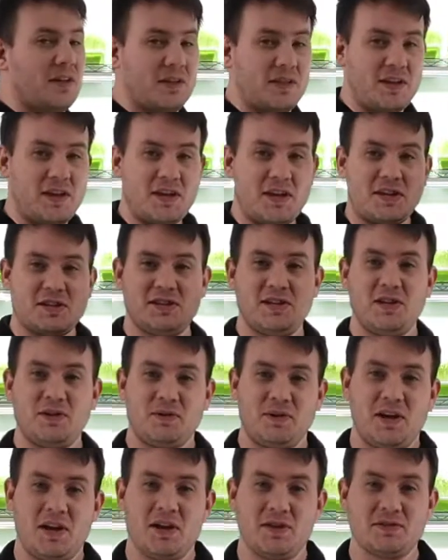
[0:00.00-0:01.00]
the
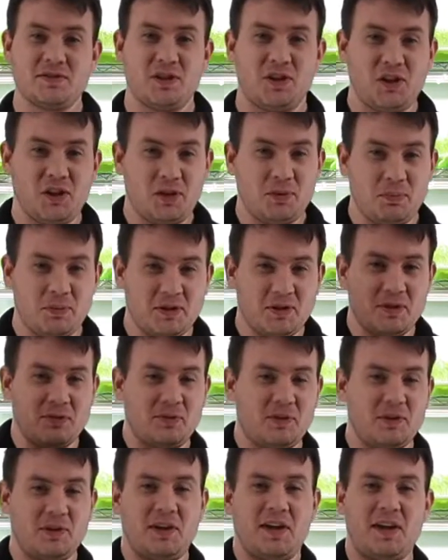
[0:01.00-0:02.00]
scenery here is a little bit
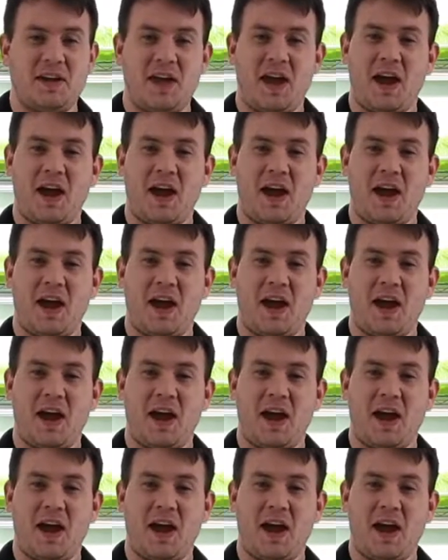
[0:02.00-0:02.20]
different. I